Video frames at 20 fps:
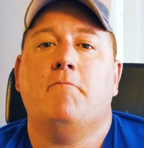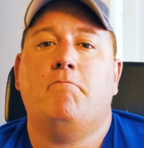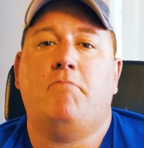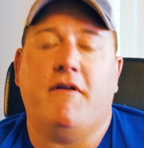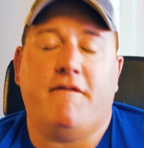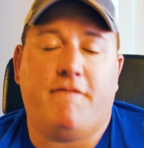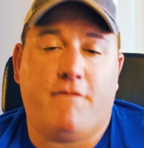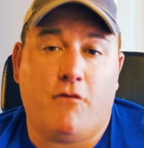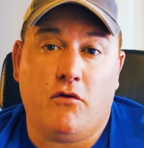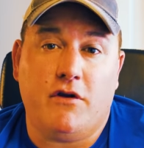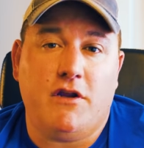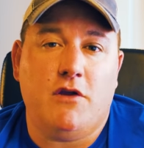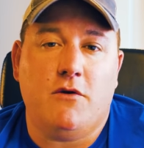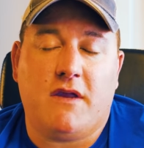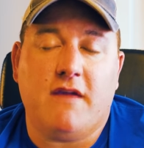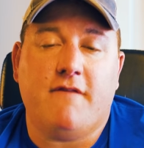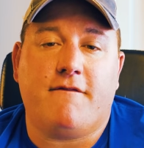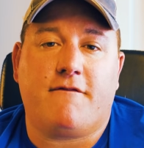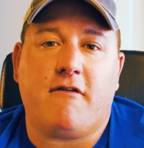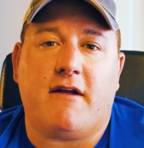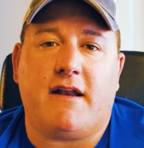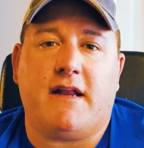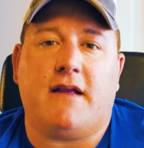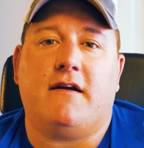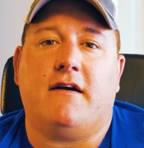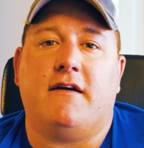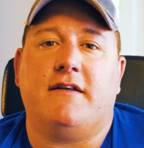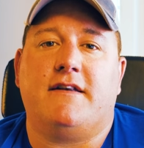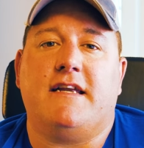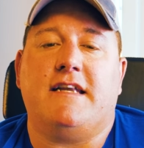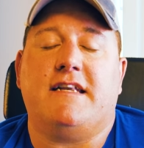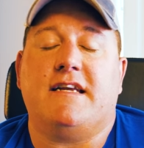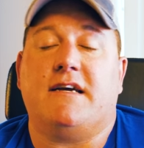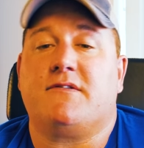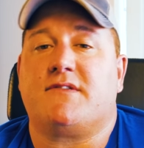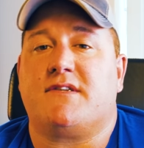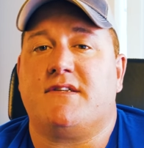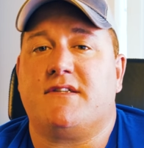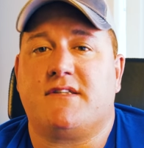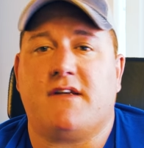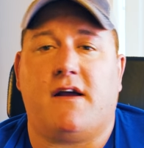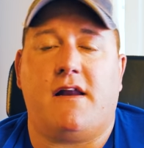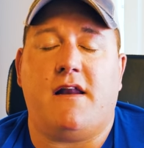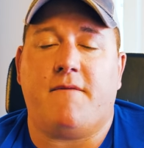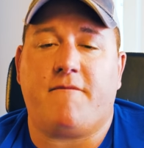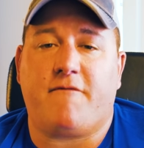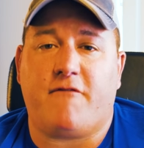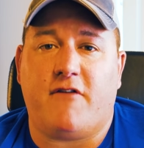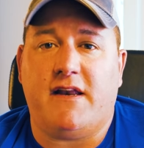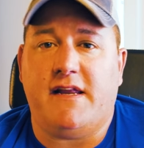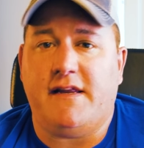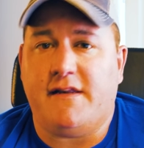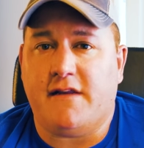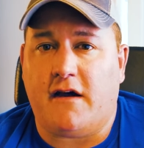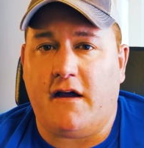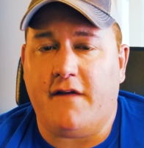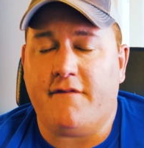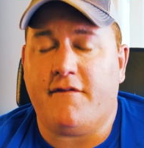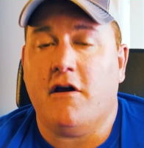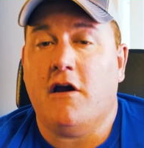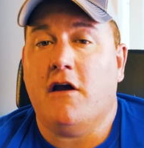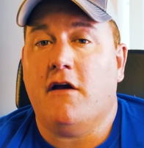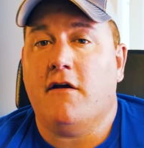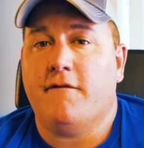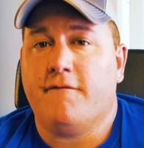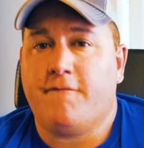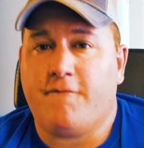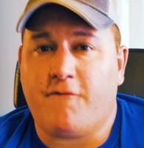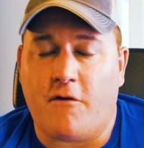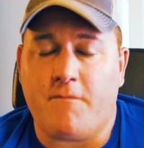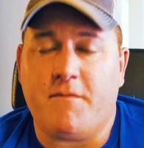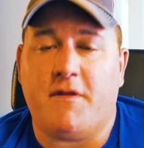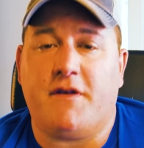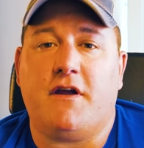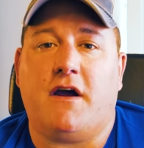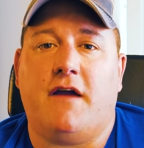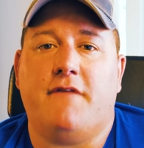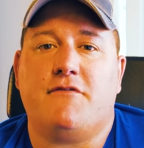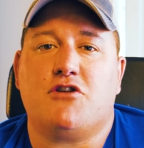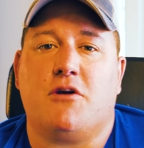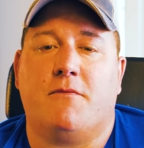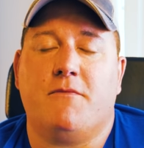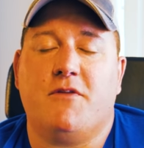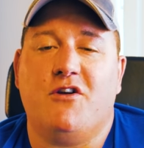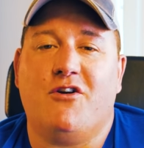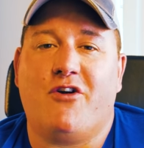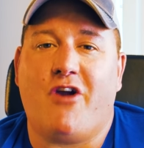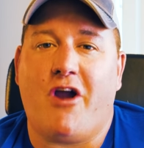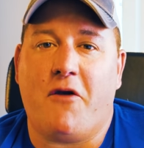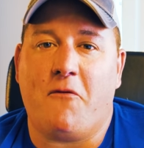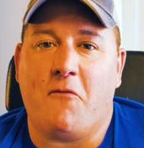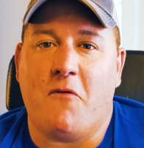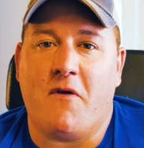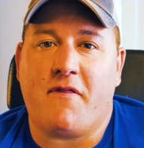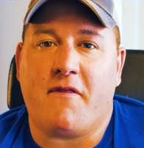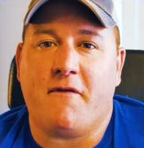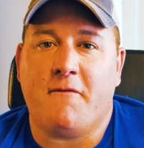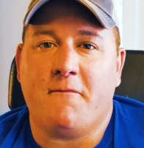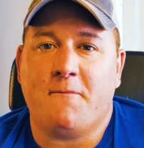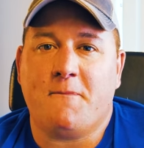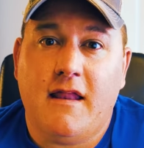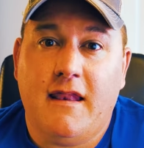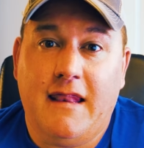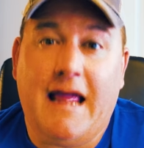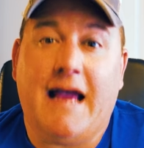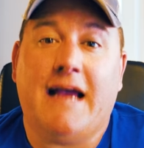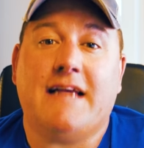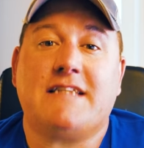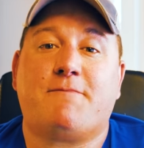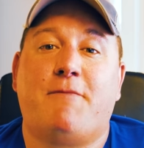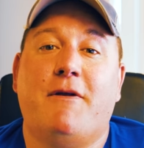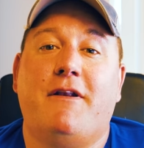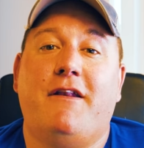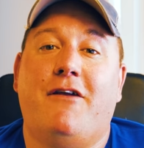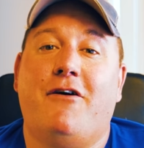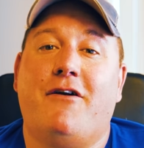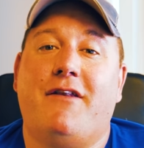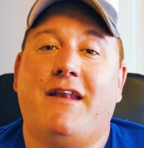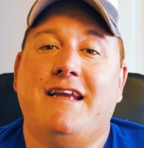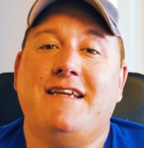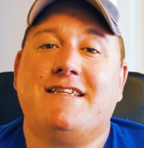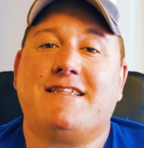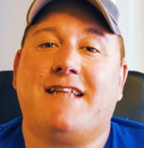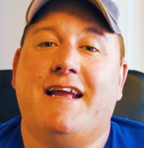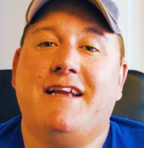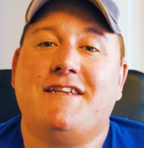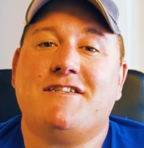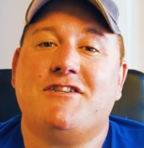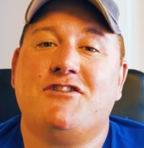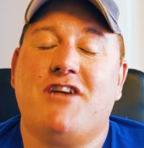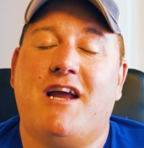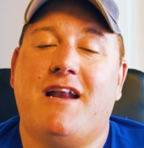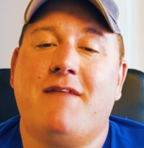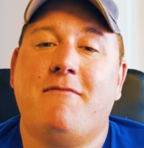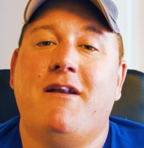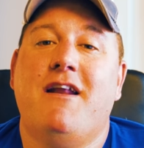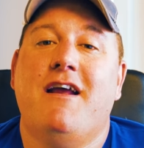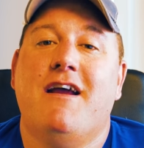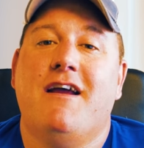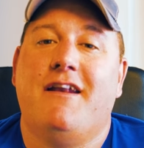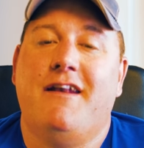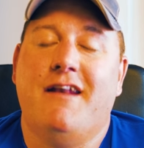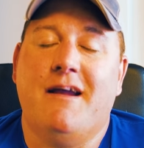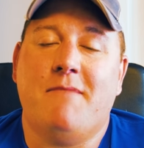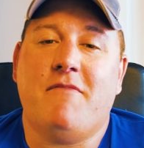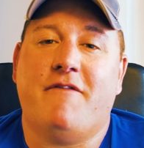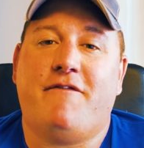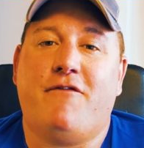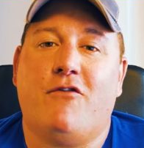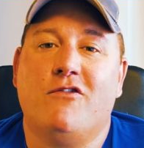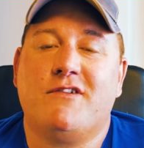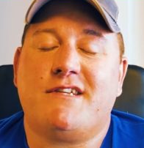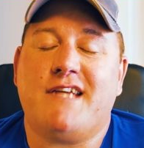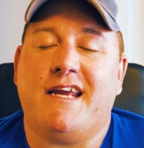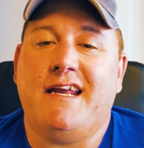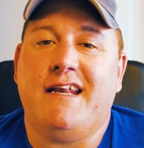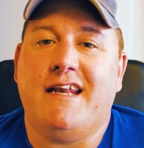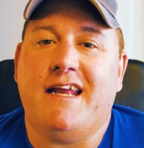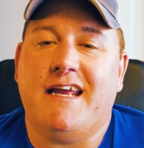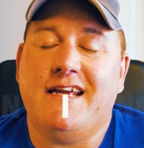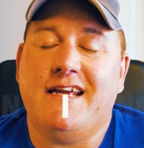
before you give credit card details and sign up for any dive from the dive shop that you're going with. Last but not least, ladies and gentlemen, number fourteen